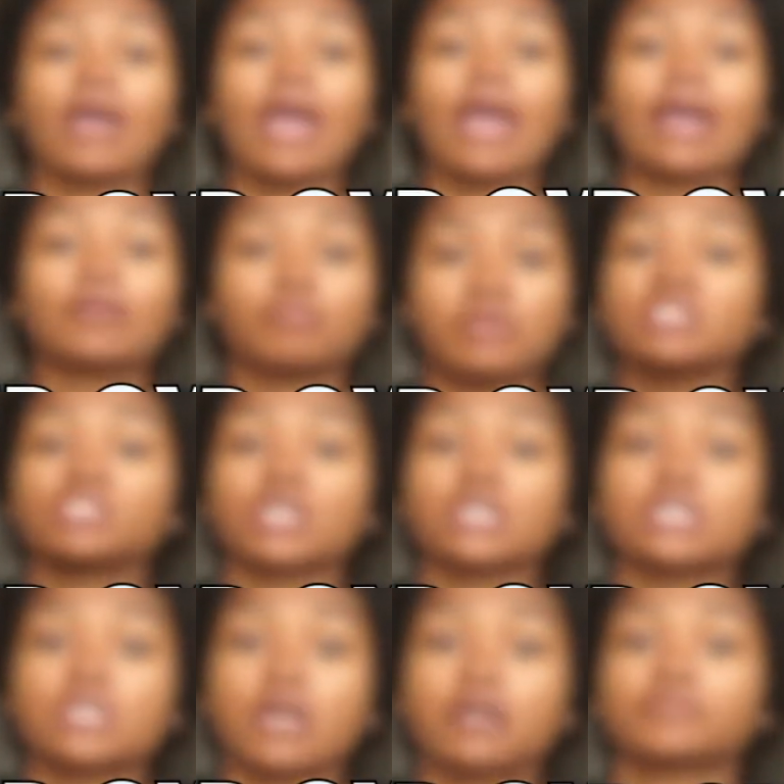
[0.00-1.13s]
a P J
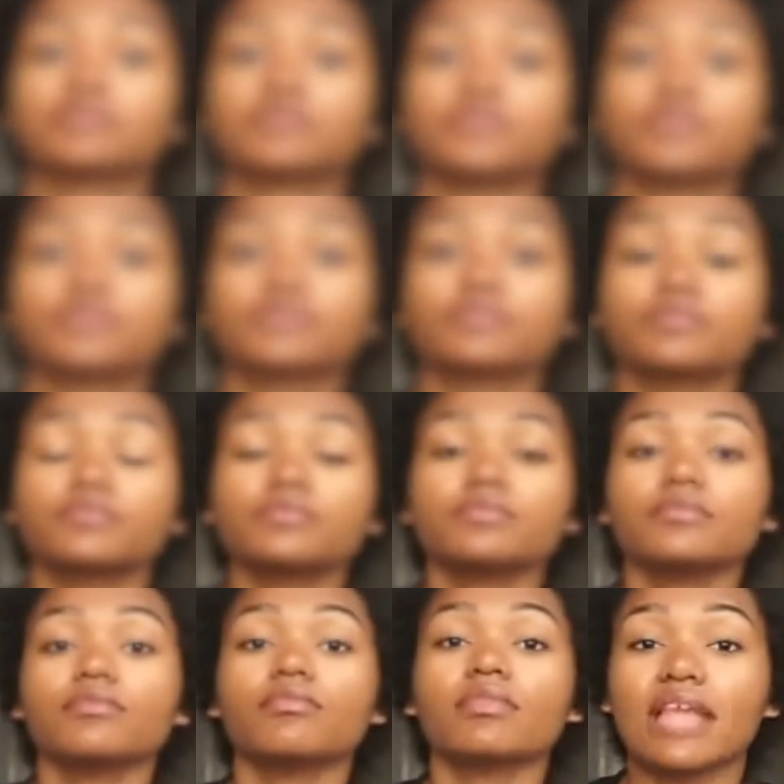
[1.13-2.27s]
set,
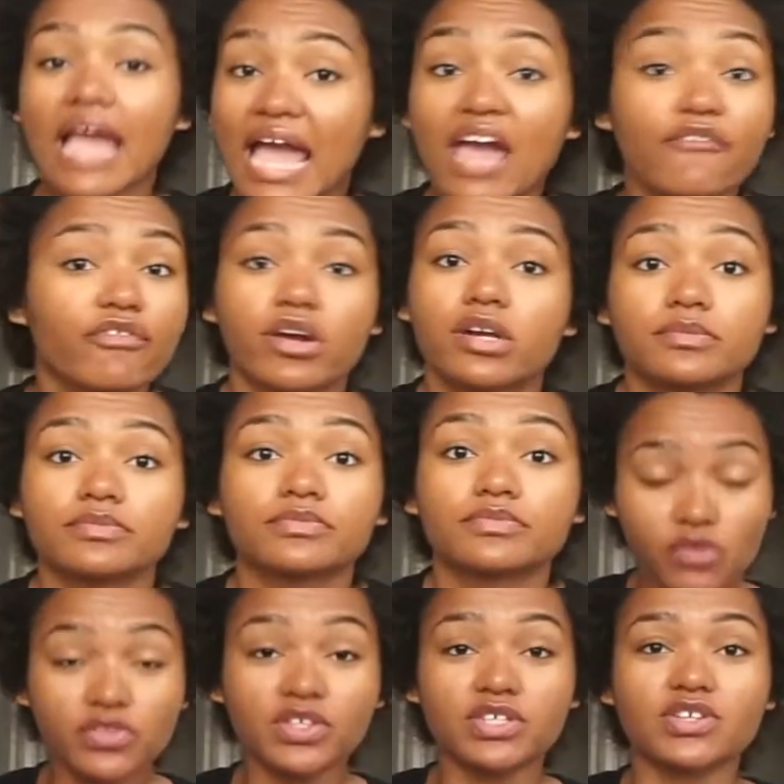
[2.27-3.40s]
ever.
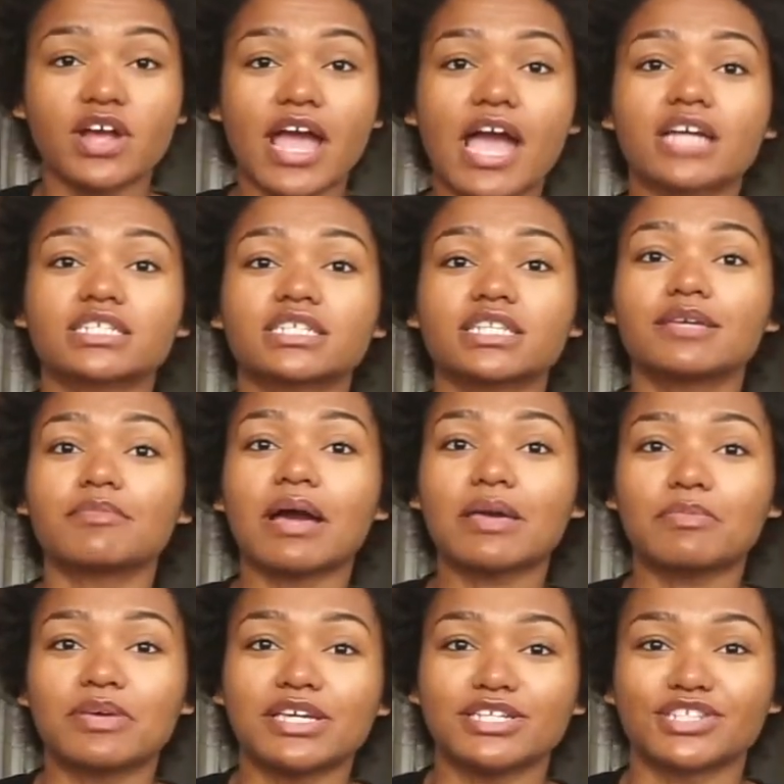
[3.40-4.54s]
These are actually my
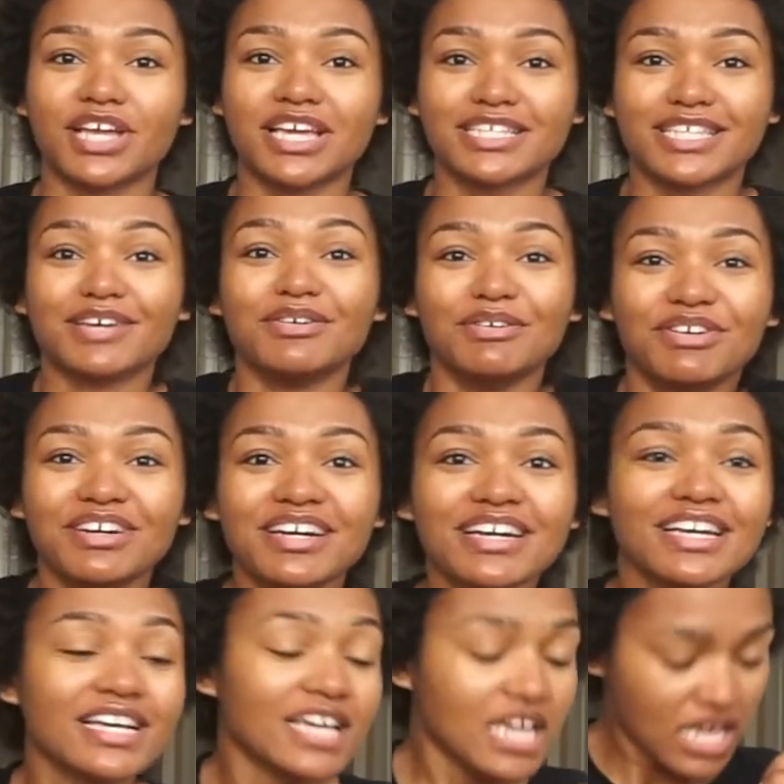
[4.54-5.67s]
P Js,
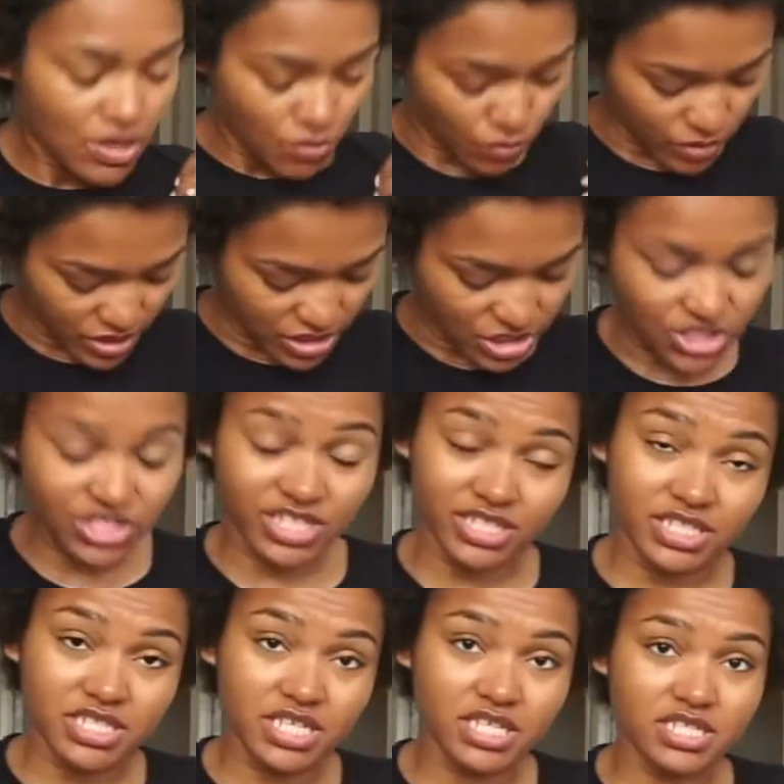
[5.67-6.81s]
which
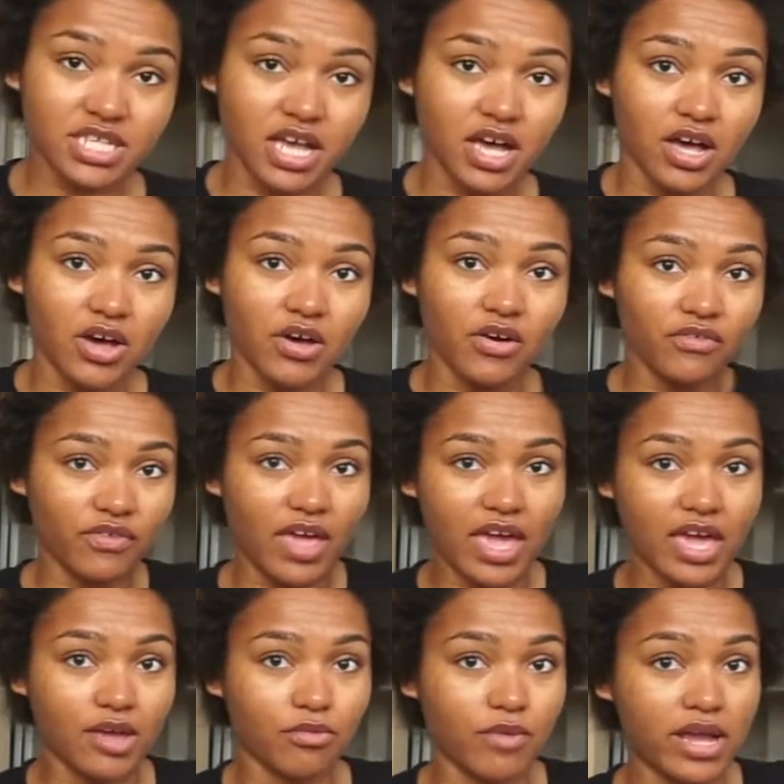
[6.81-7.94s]
consists of
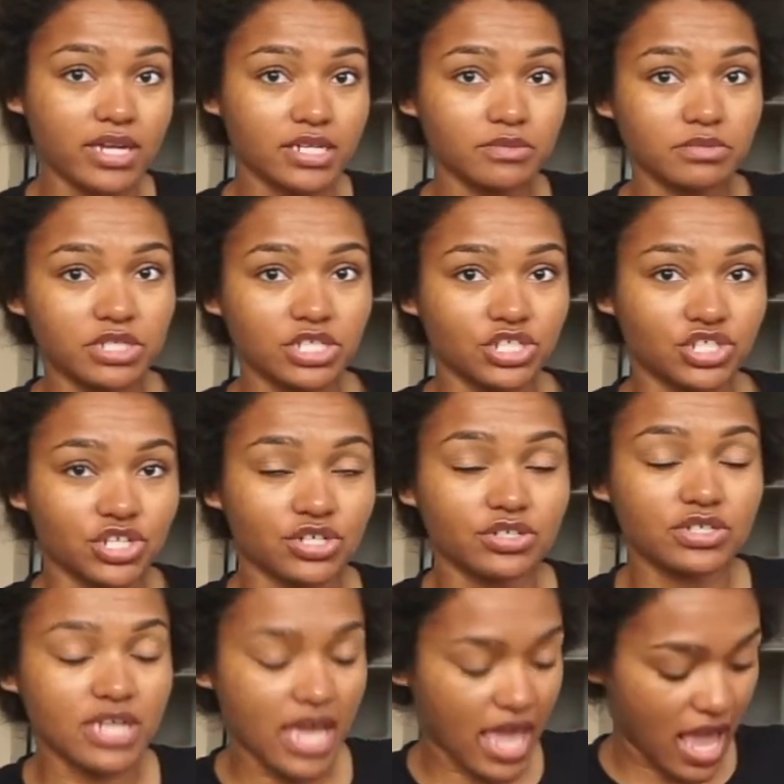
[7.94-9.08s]
a random
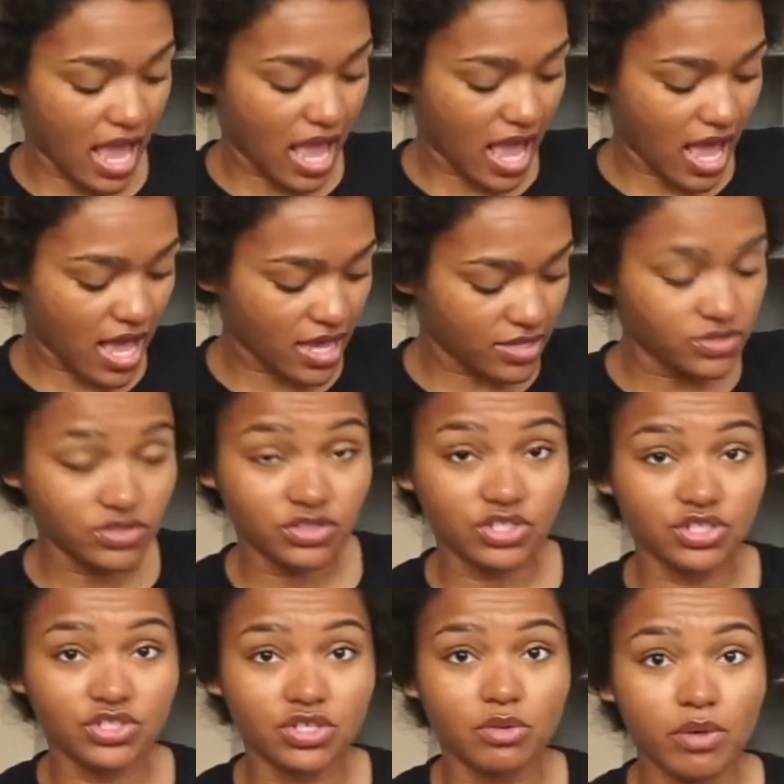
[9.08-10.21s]
t-shirt and
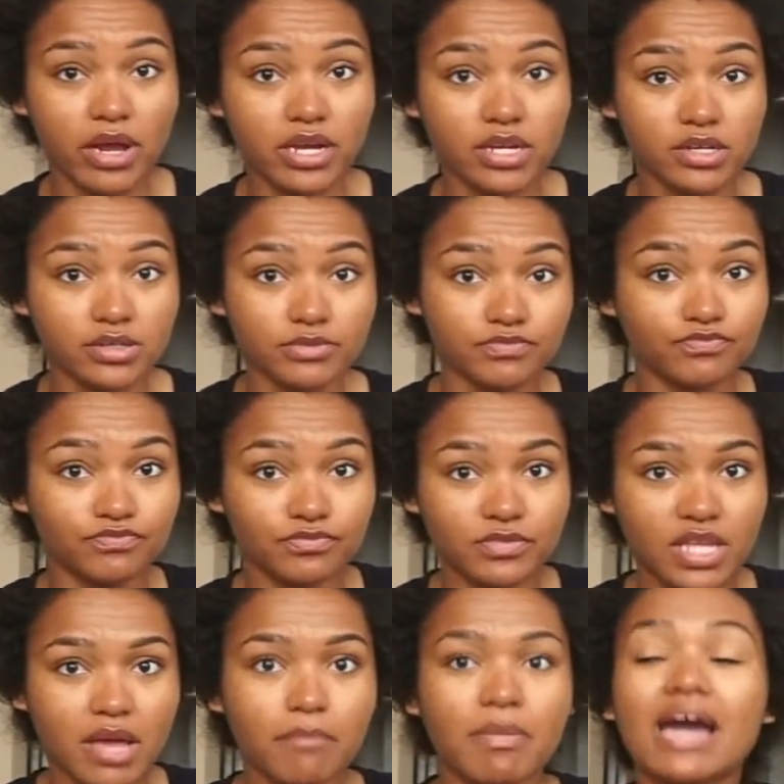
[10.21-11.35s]
just some random
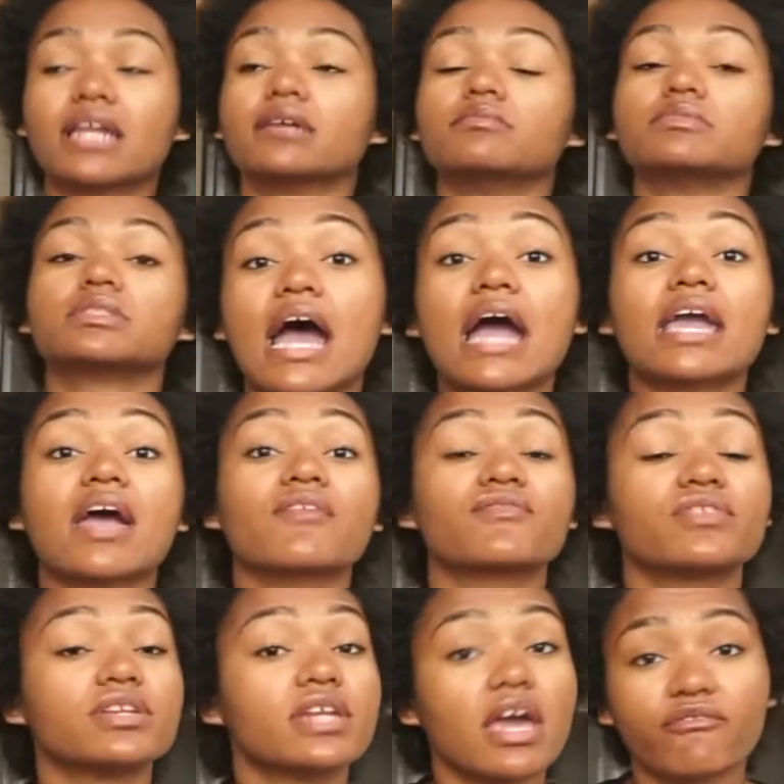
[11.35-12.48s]
bottoms. I have
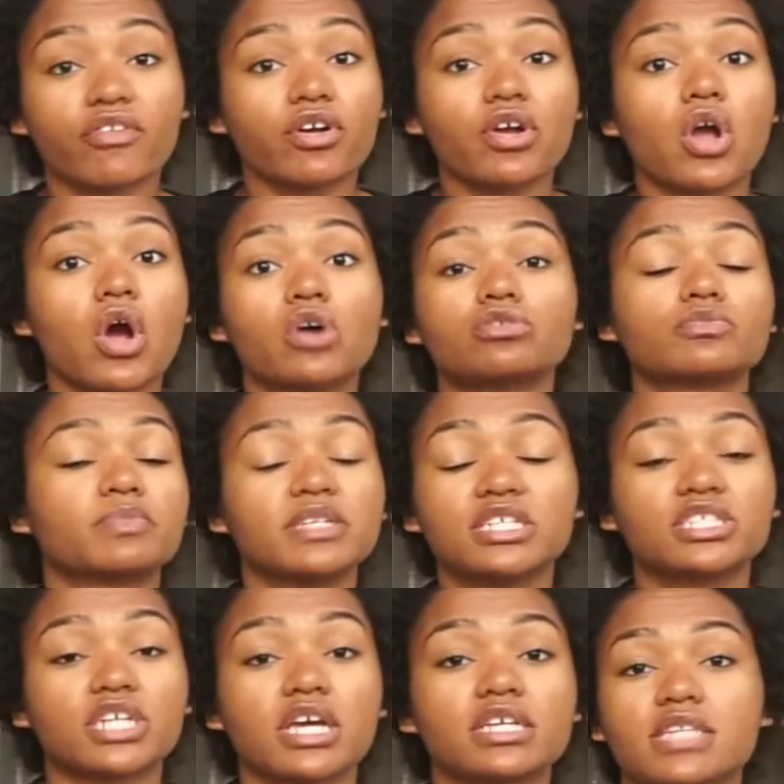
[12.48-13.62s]
never owned P
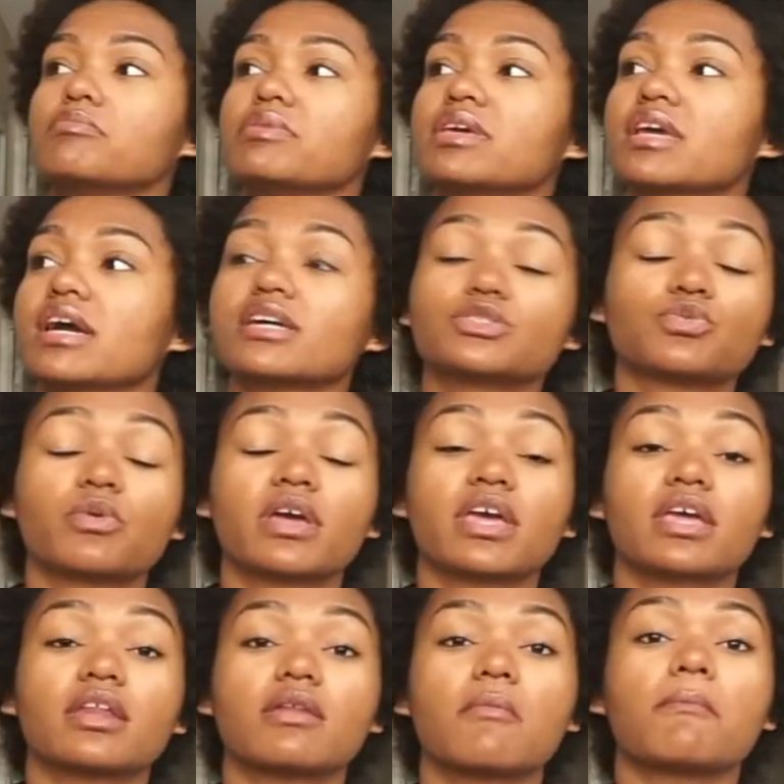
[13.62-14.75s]
Js because
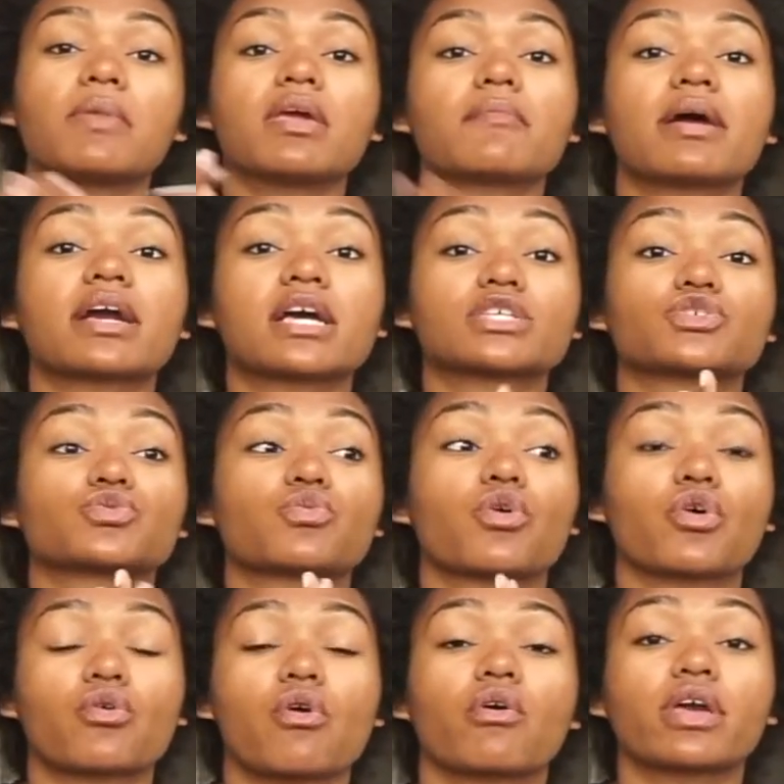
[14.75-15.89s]
when me and my cousins were
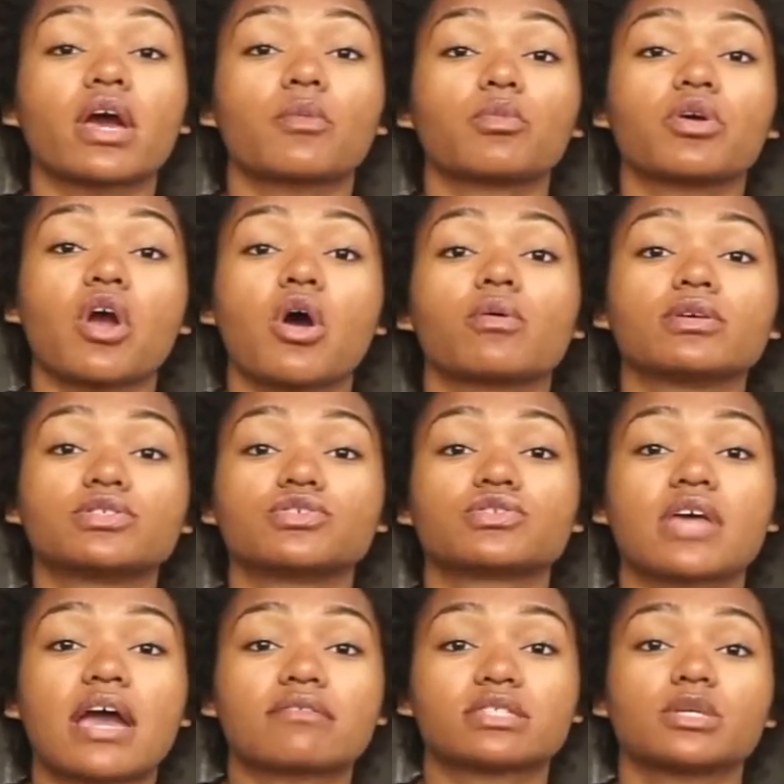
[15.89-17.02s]
growing up, we always used to
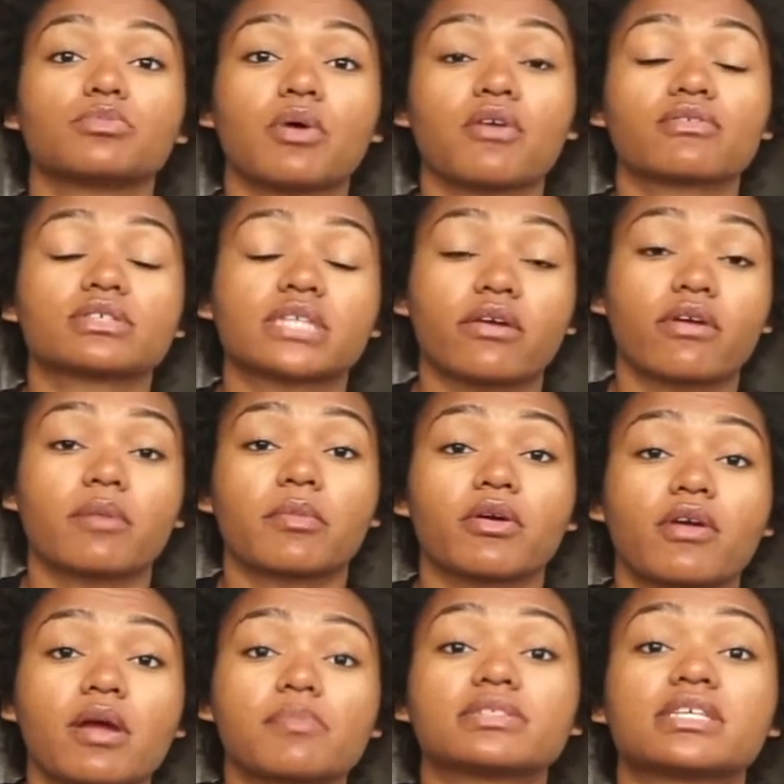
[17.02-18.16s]
have sleepovers at Grandma and
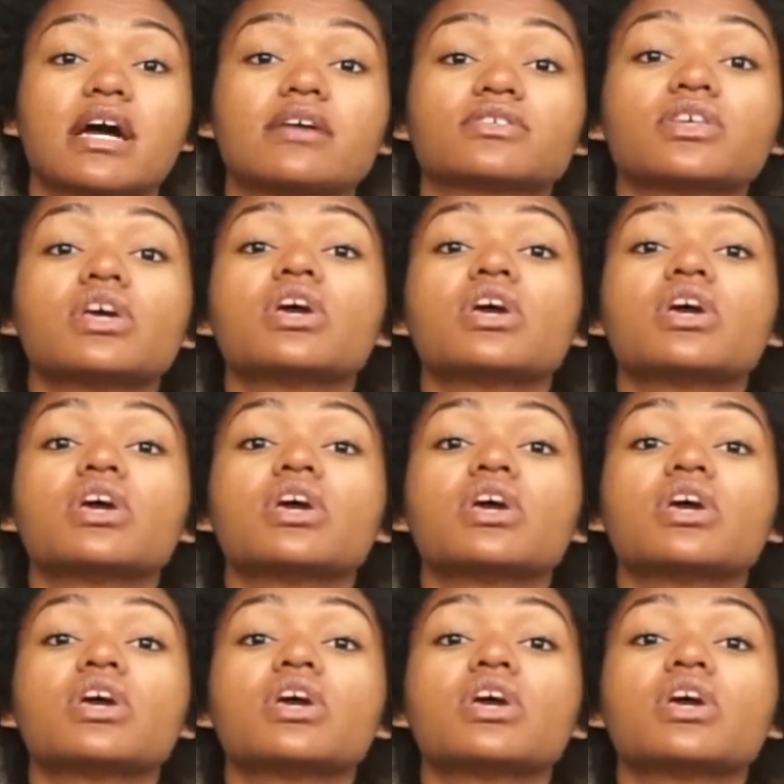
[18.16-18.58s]
Grandpa's house.